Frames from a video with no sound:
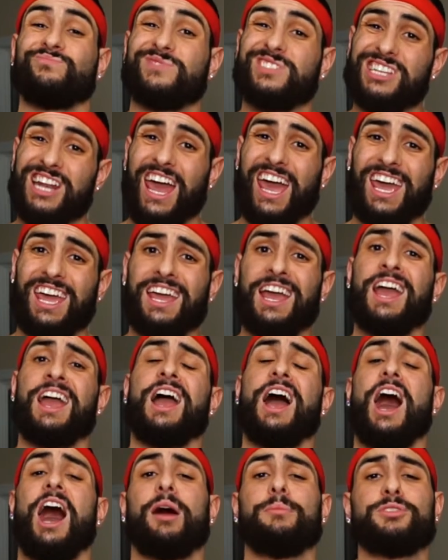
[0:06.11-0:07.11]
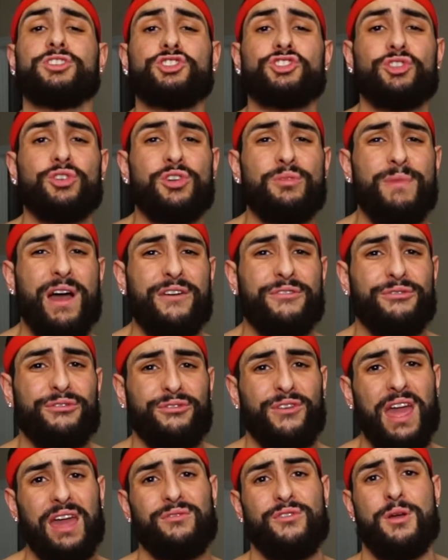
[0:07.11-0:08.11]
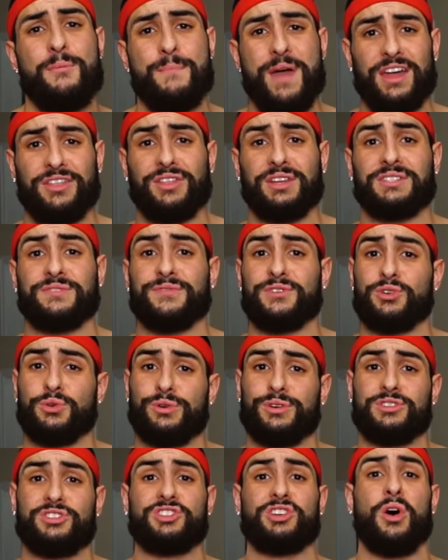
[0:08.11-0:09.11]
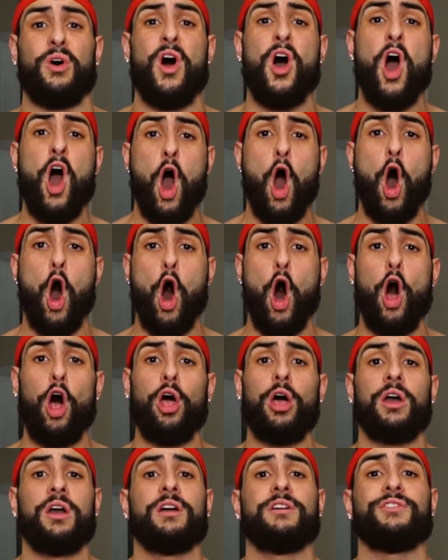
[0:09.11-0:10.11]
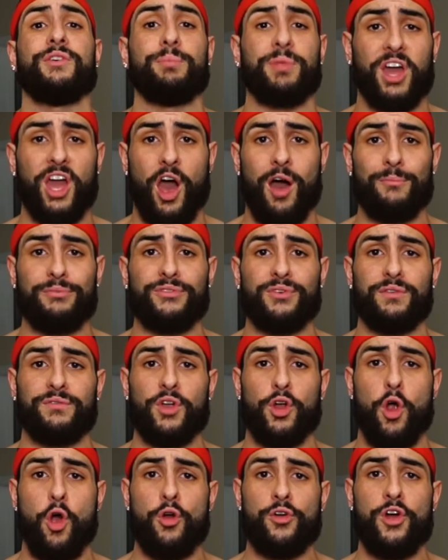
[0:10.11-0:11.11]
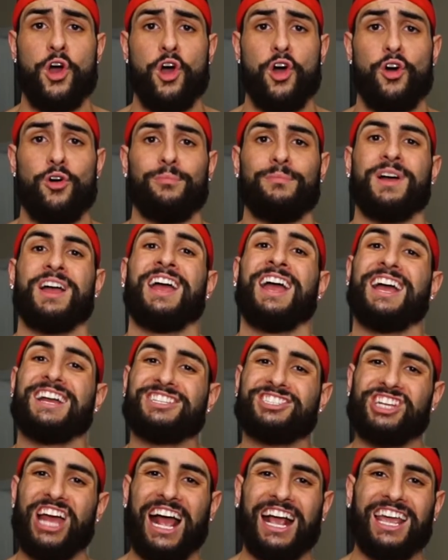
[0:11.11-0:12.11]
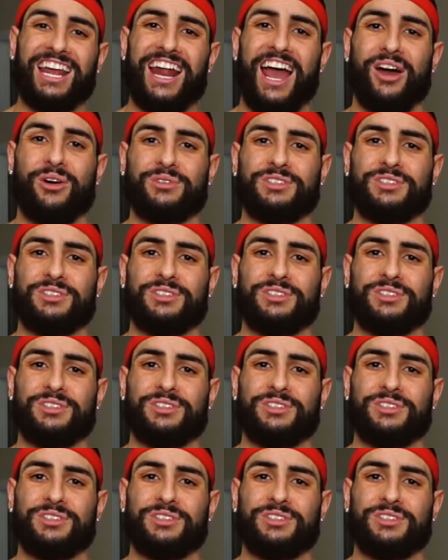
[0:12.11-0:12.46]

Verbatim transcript: Today, I'm gonna show you my favorite methods for doing so, all from the comfort of your own home. Check it out.